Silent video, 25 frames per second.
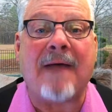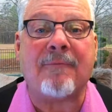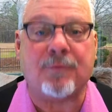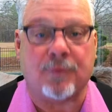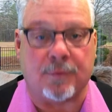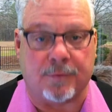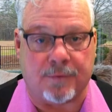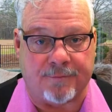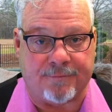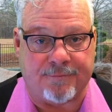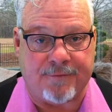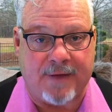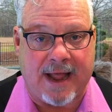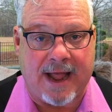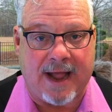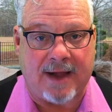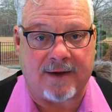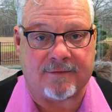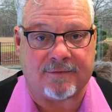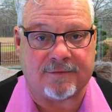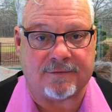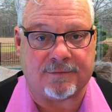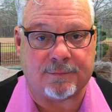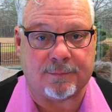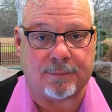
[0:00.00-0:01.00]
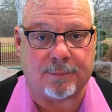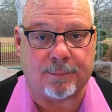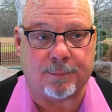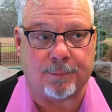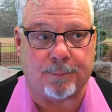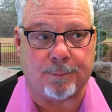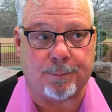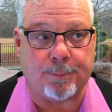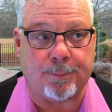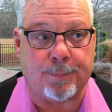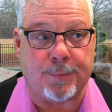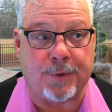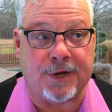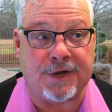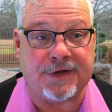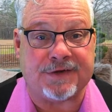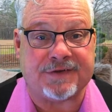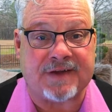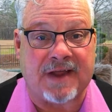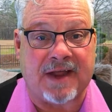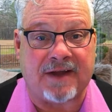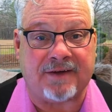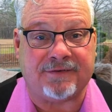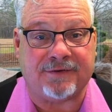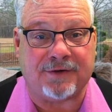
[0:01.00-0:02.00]
after the facts, but
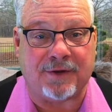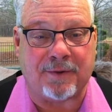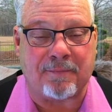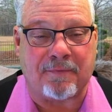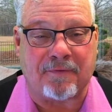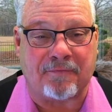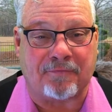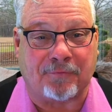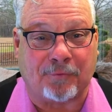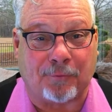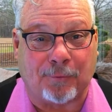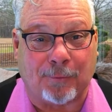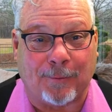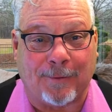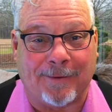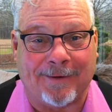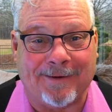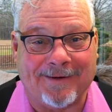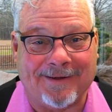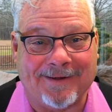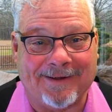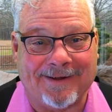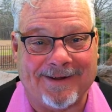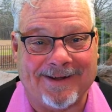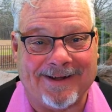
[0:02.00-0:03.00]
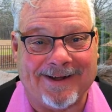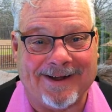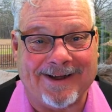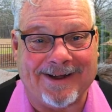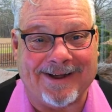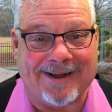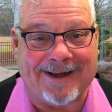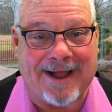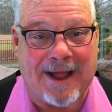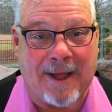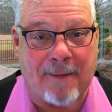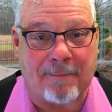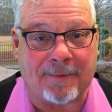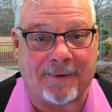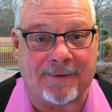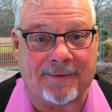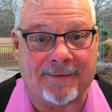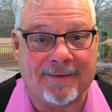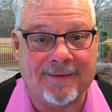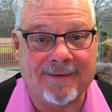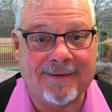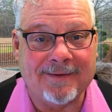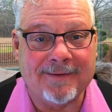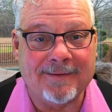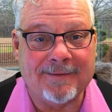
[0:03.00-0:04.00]
it's actually before it happened.
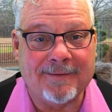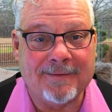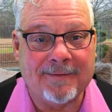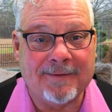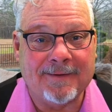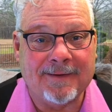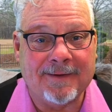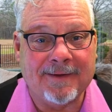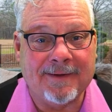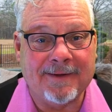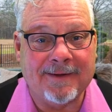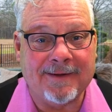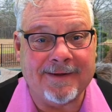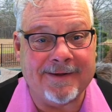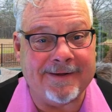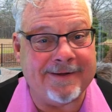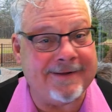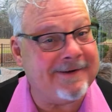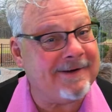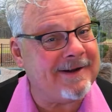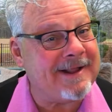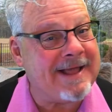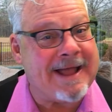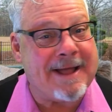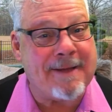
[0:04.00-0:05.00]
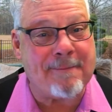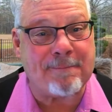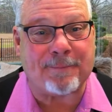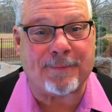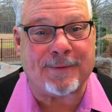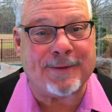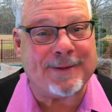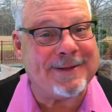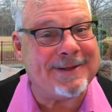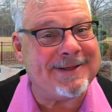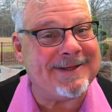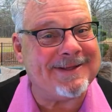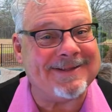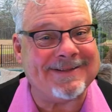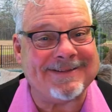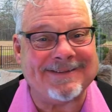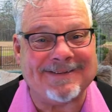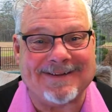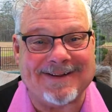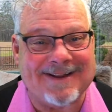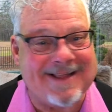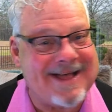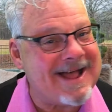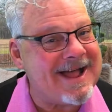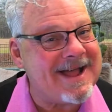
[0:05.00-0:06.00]
It'll
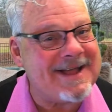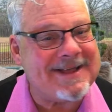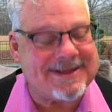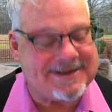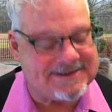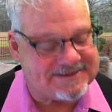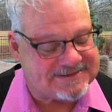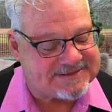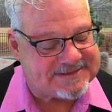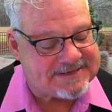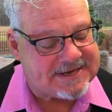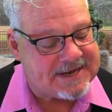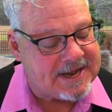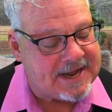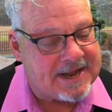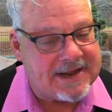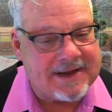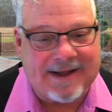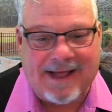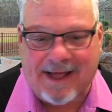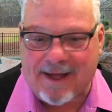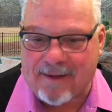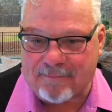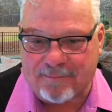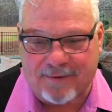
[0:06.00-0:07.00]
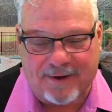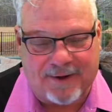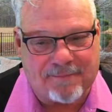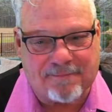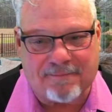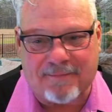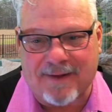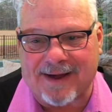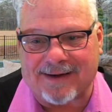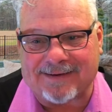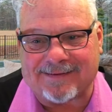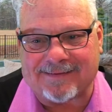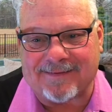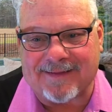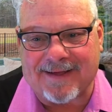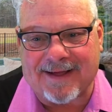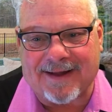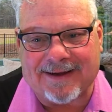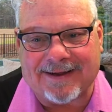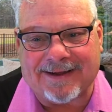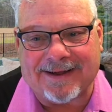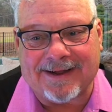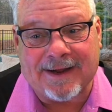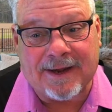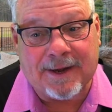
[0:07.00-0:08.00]
happen like he said. I'm getting back to
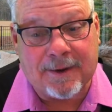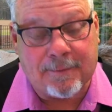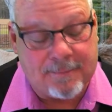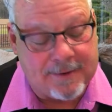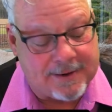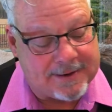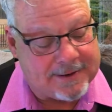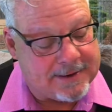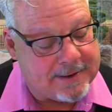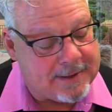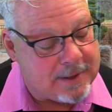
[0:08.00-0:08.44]
that again,